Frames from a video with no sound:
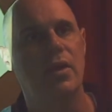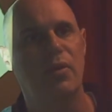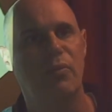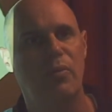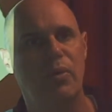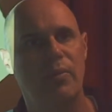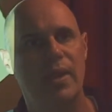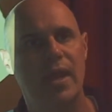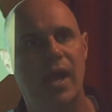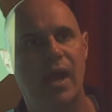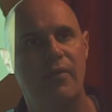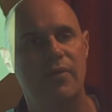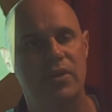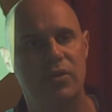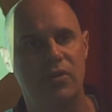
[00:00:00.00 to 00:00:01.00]
what we
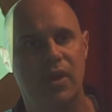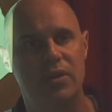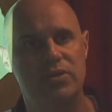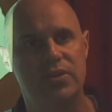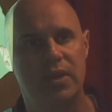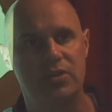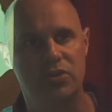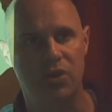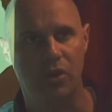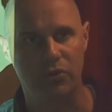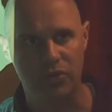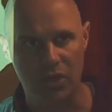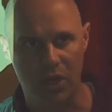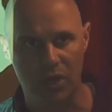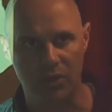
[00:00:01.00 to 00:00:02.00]
have in the United States called
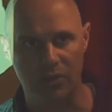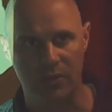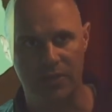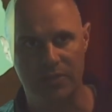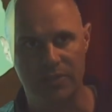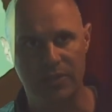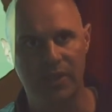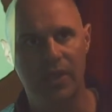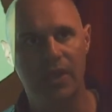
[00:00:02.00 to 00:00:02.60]
Congress.